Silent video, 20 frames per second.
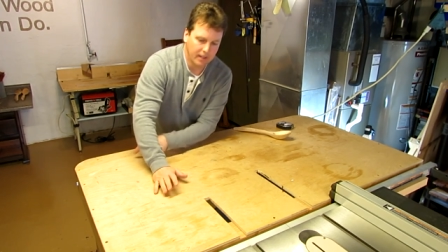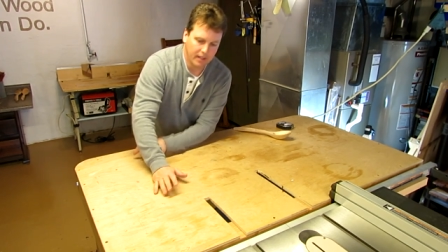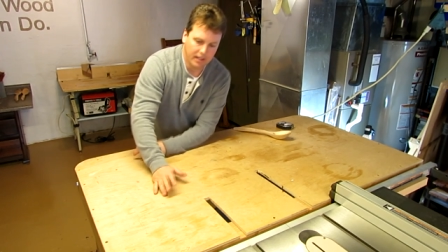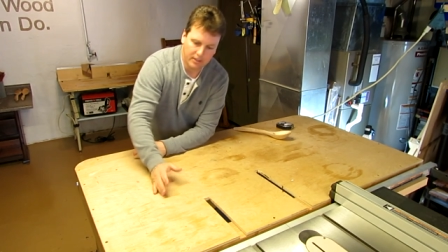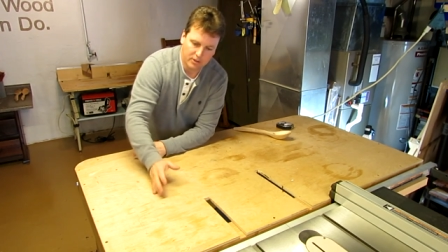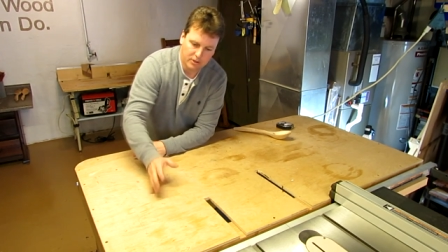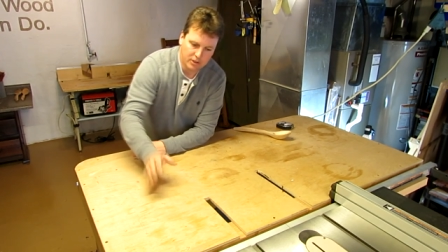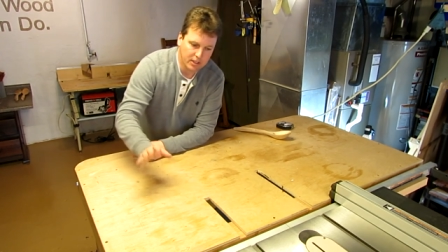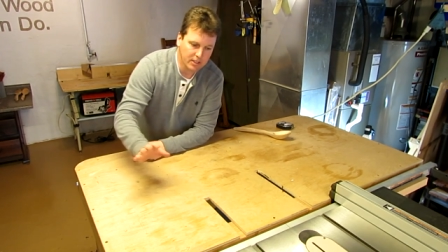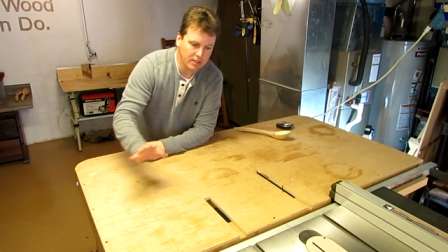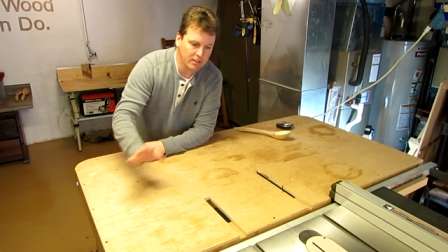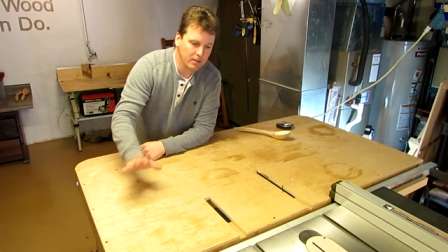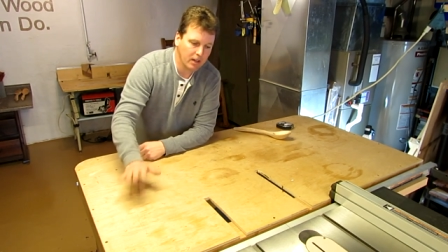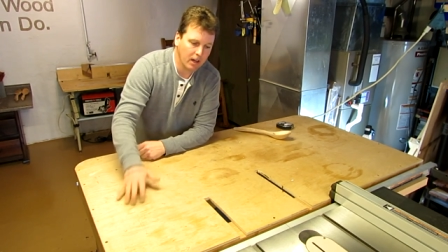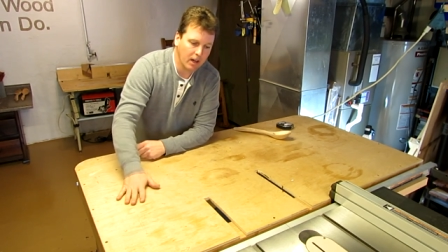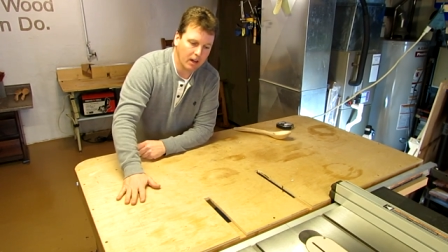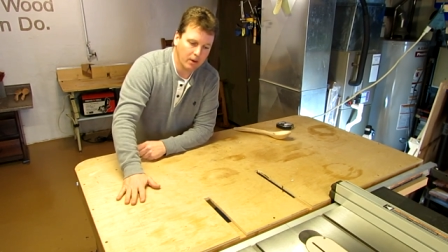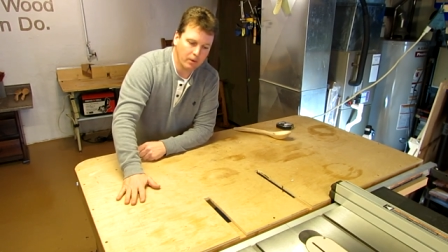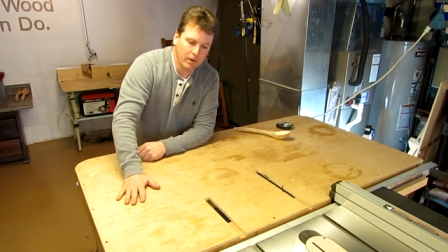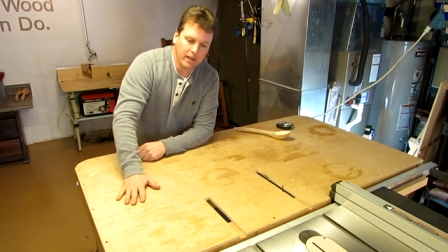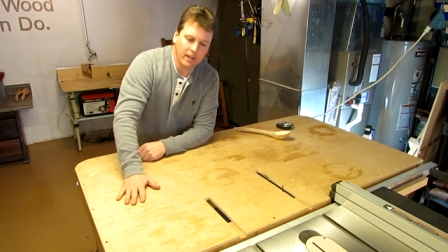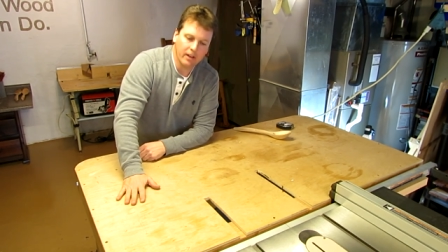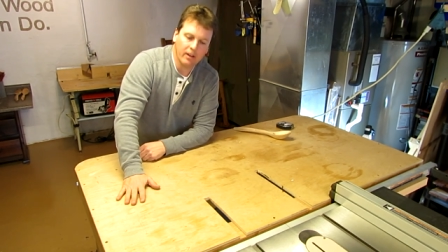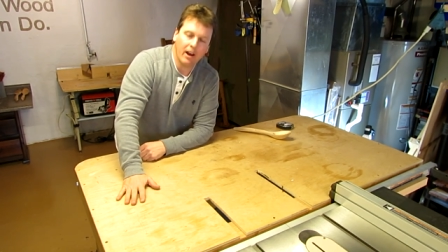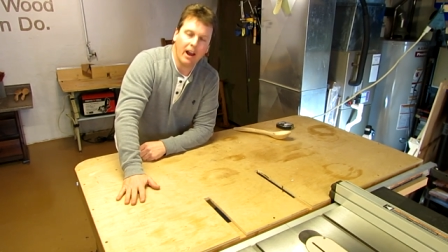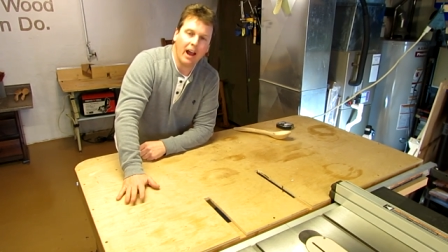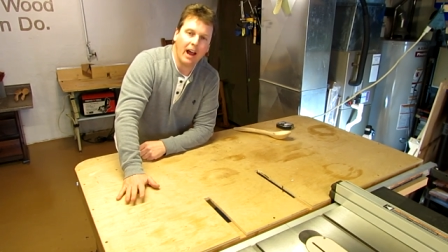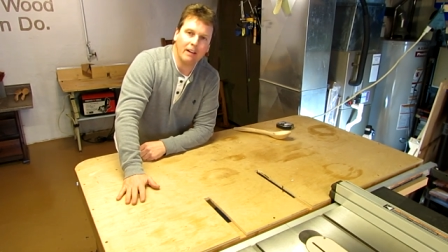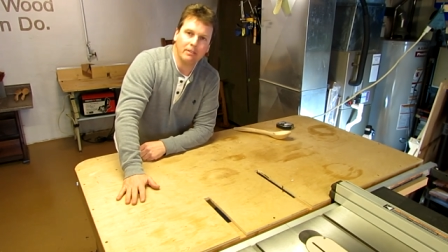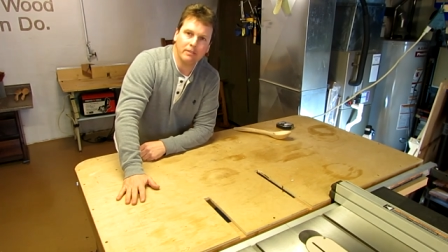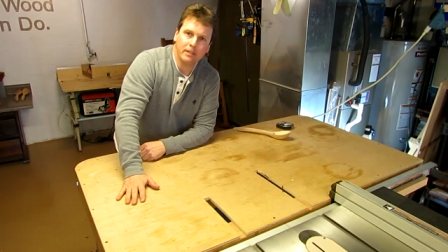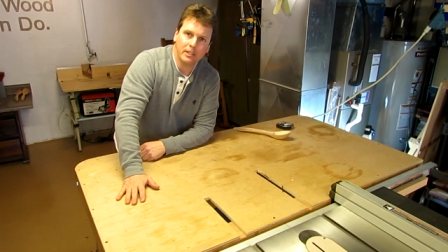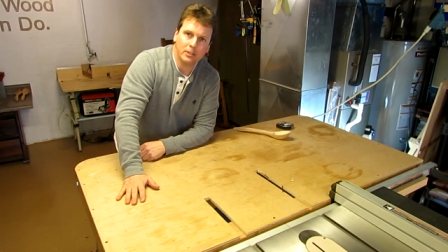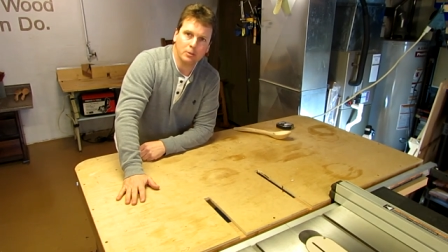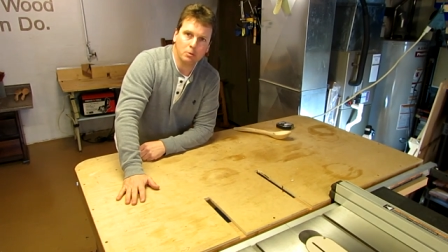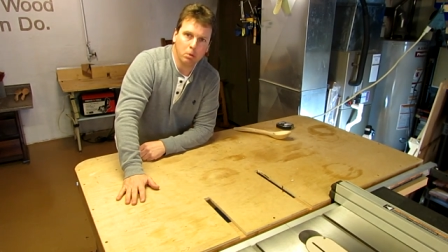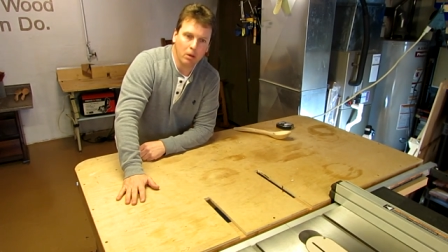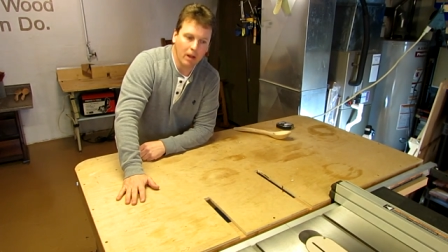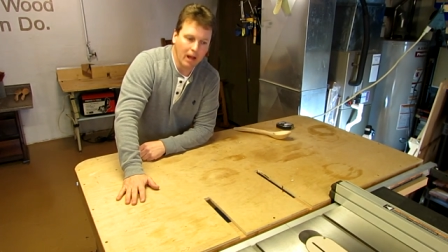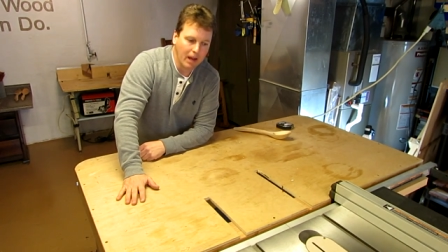It's just regular
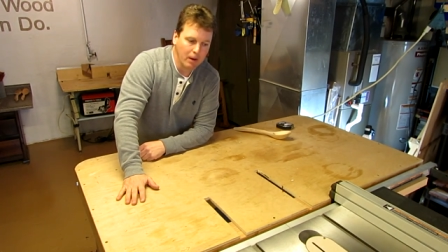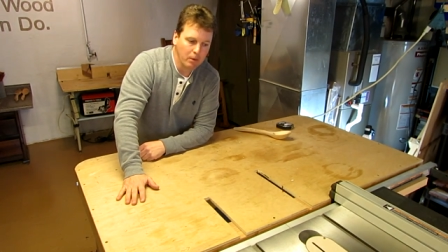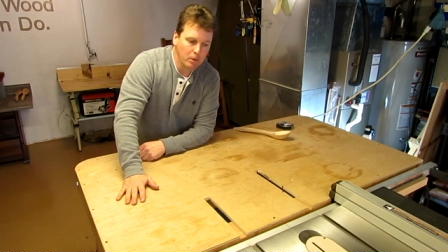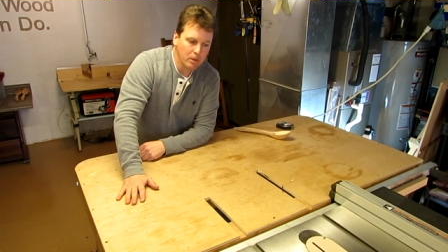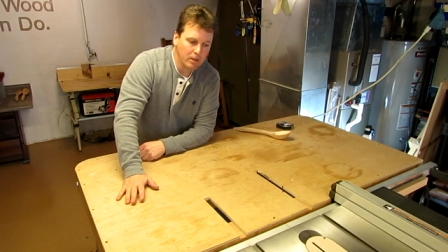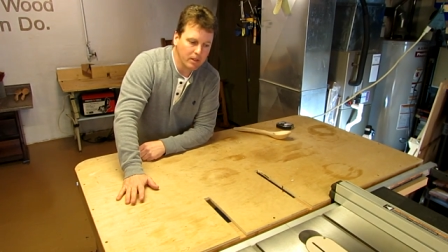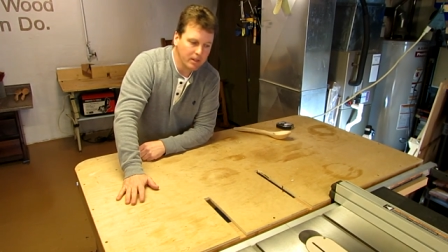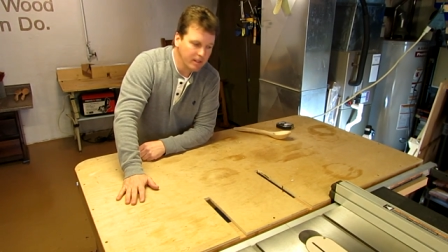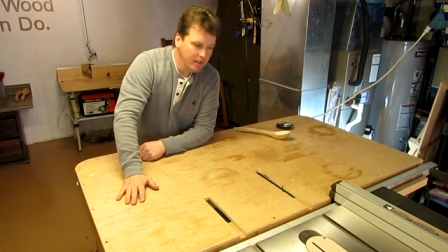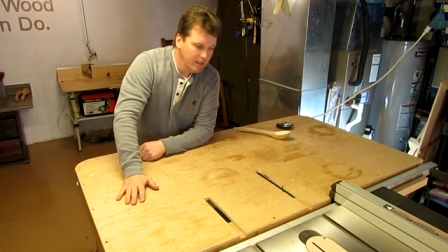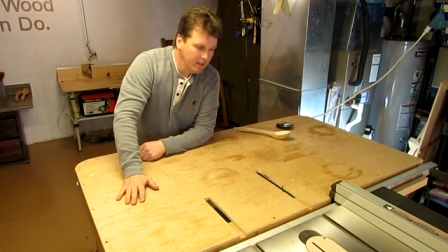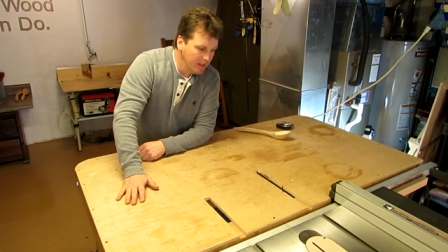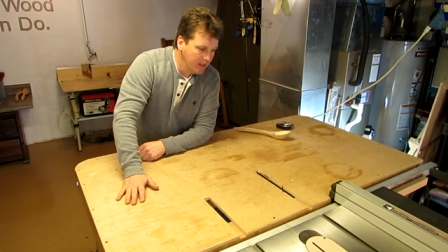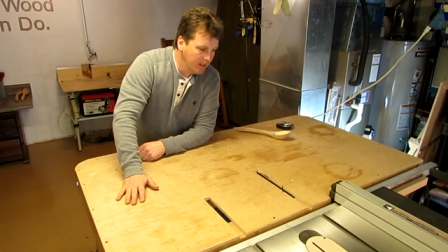1/2-inch plywood.